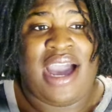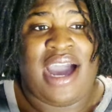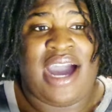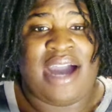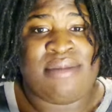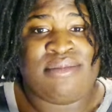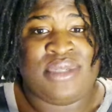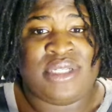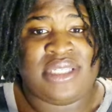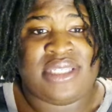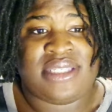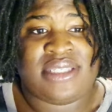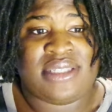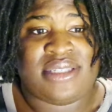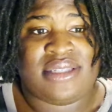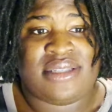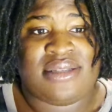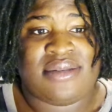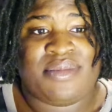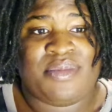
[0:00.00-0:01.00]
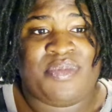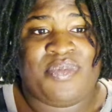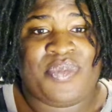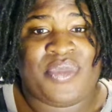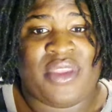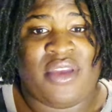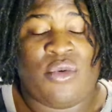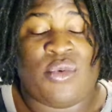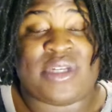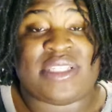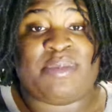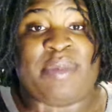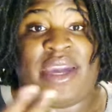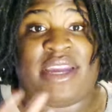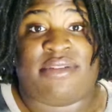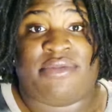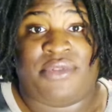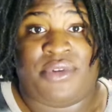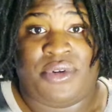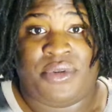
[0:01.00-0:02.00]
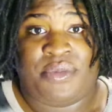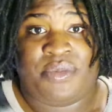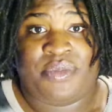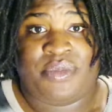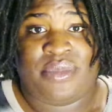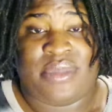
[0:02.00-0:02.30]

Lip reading: I'm just respectful.